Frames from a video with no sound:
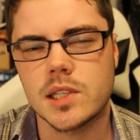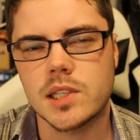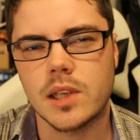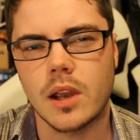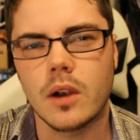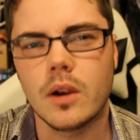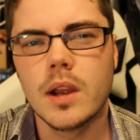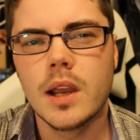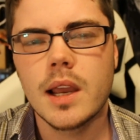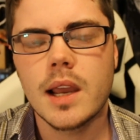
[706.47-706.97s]

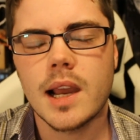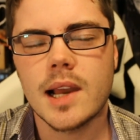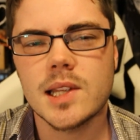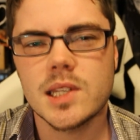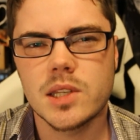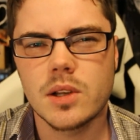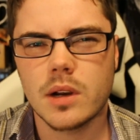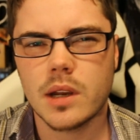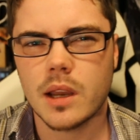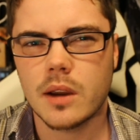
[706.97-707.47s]
so
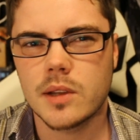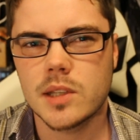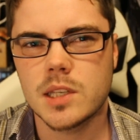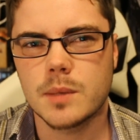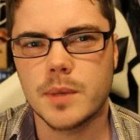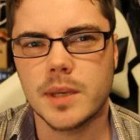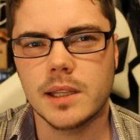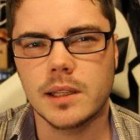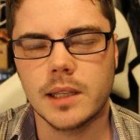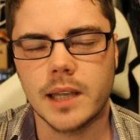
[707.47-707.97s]
it's not going
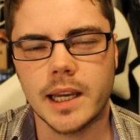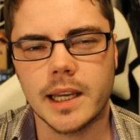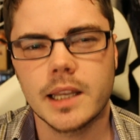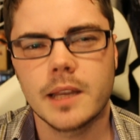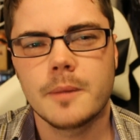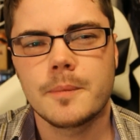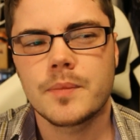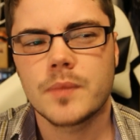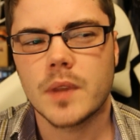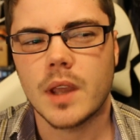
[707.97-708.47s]
to be like,